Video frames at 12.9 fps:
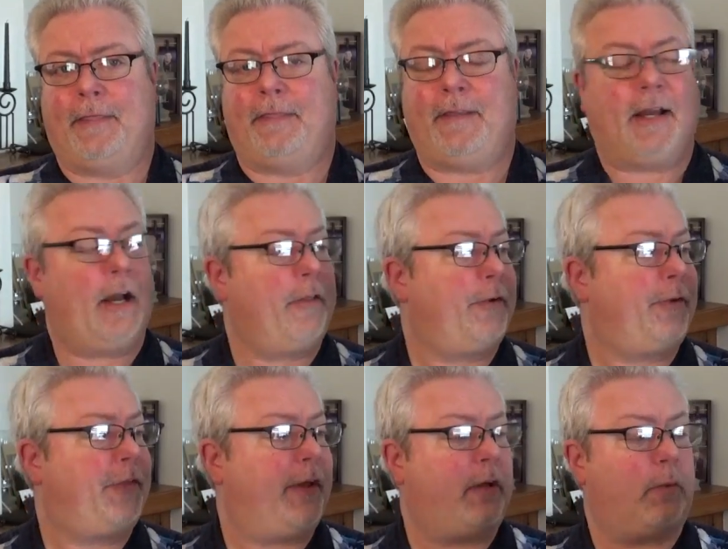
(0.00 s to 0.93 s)
The other
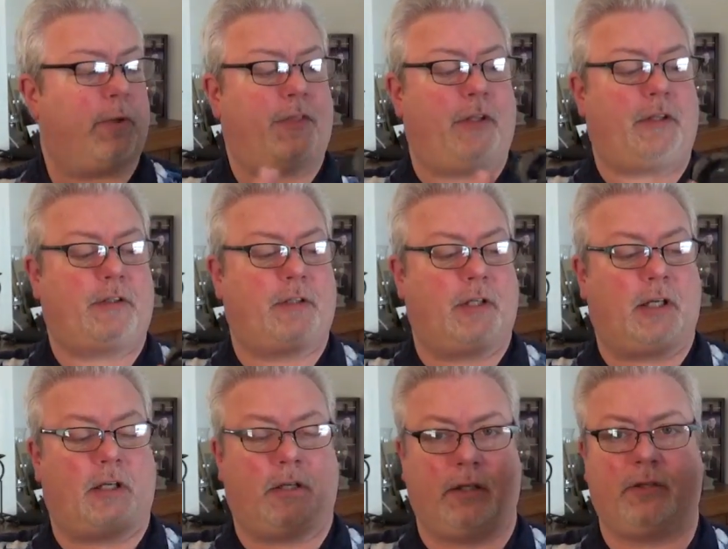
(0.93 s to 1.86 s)
thing with it
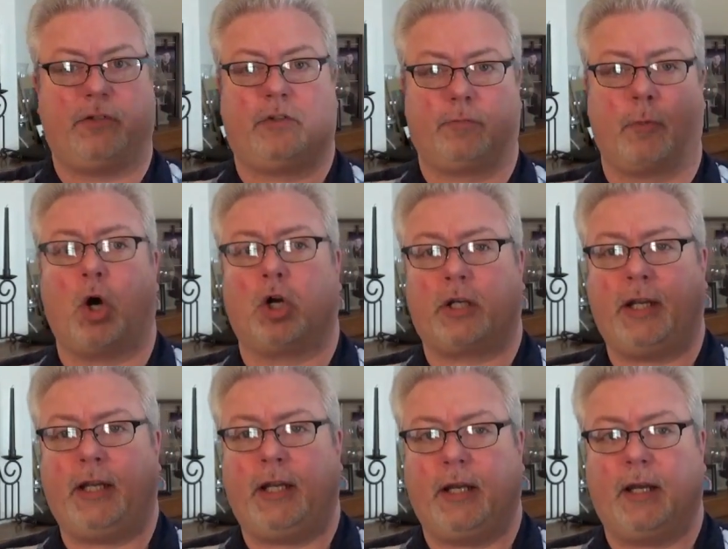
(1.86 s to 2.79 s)
is it's
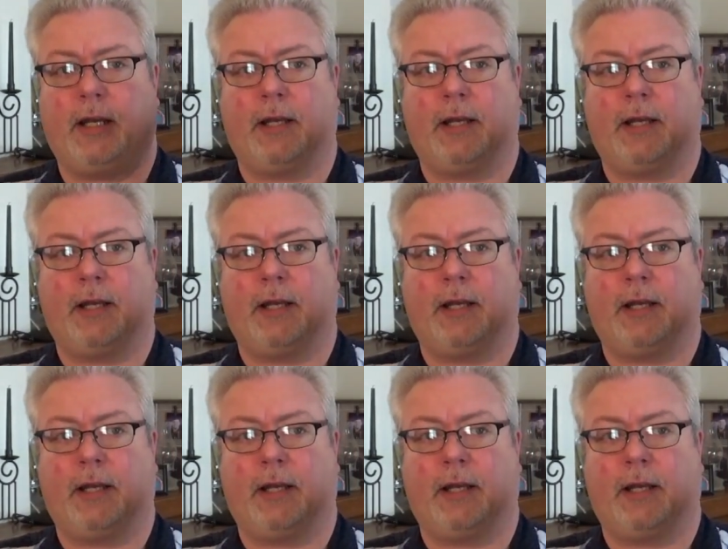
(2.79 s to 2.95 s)
bulky.